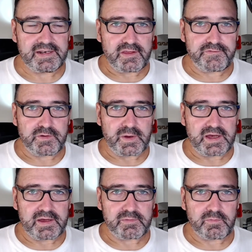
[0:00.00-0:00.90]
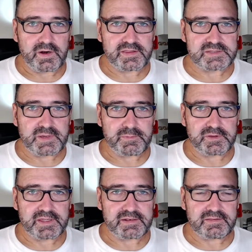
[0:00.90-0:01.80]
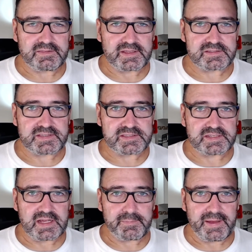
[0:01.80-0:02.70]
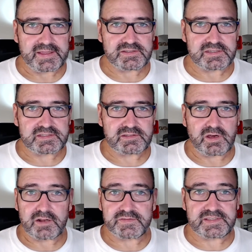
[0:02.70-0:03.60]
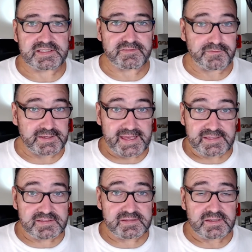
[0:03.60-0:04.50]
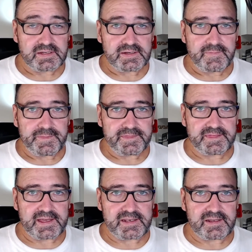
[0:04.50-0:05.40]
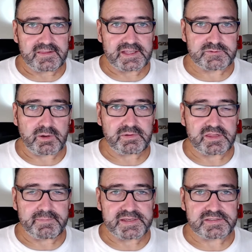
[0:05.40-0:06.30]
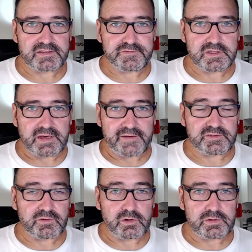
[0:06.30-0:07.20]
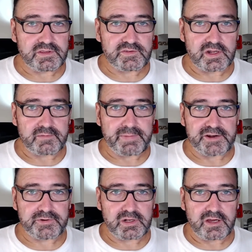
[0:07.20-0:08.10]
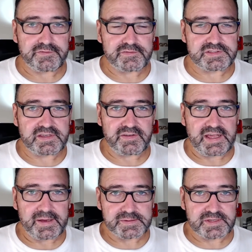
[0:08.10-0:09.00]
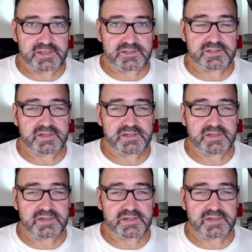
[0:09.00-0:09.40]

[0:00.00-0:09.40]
if you are one of these people that sets it up and just kind of sets and forgets, then that's probably the best thing for you. After all, you've got a battery life of 7 hours each,